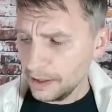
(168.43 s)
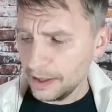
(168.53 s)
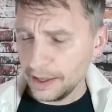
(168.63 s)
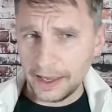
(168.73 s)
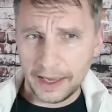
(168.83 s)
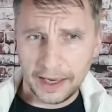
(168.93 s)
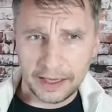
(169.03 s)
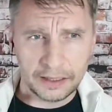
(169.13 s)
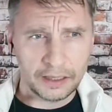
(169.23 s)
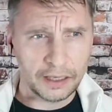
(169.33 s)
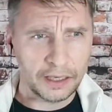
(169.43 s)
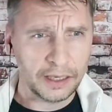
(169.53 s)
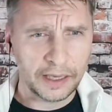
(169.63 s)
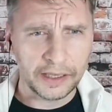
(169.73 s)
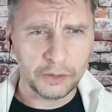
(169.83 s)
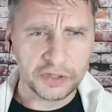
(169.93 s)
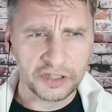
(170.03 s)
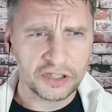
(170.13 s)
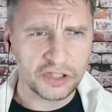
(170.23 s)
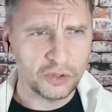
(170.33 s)
And I always
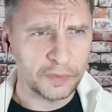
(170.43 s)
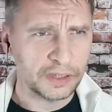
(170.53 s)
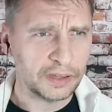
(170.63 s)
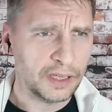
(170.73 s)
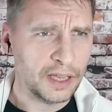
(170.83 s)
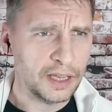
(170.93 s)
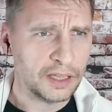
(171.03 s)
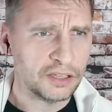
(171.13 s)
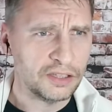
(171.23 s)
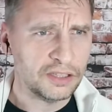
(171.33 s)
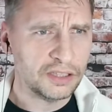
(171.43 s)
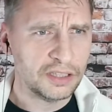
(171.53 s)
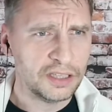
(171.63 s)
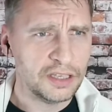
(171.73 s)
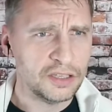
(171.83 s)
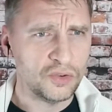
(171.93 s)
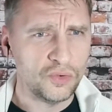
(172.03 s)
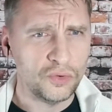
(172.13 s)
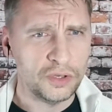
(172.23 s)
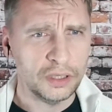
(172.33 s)
assumed that they
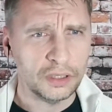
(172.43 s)
continued